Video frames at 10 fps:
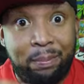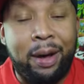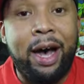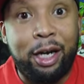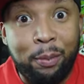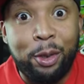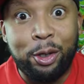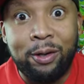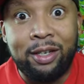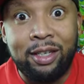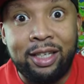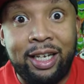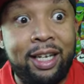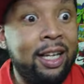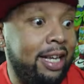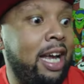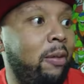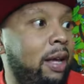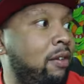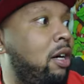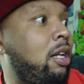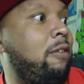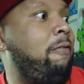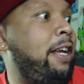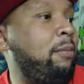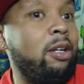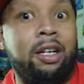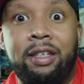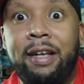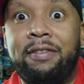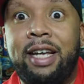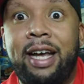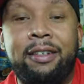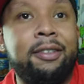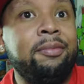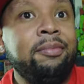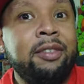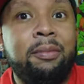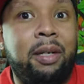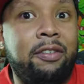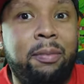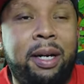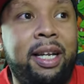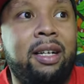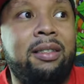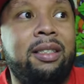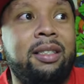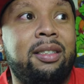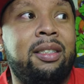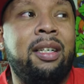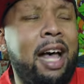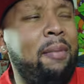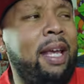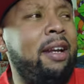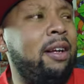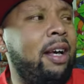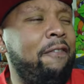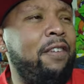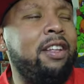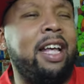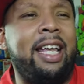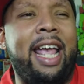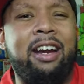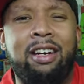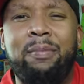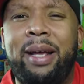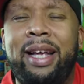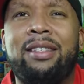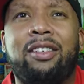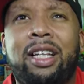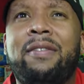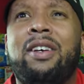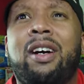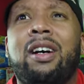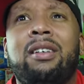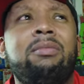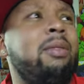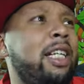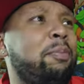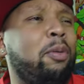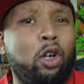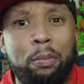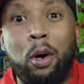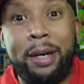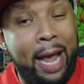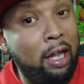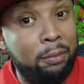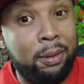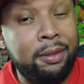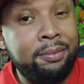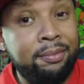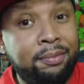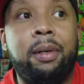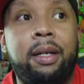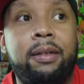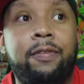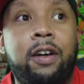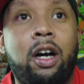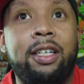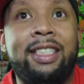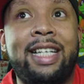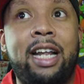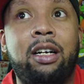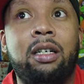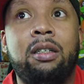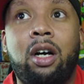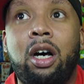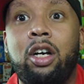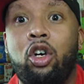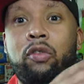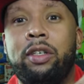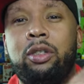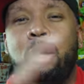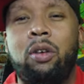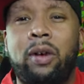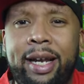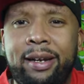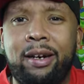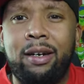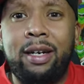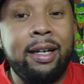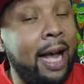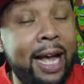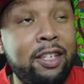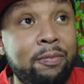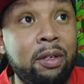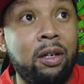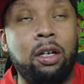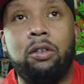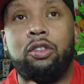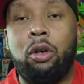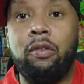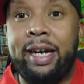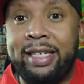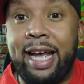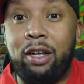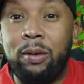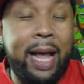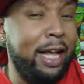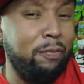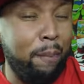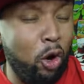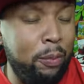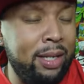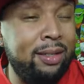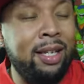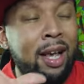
bottom third of the league. Yeah, we have a Hall of Famer in our left tackle, but everybody else is. I mean, I feel like Aaron Banks, our left guard, is Pro Bowl caliber, but our center on over to our right guard has, or to our right tackle has moments,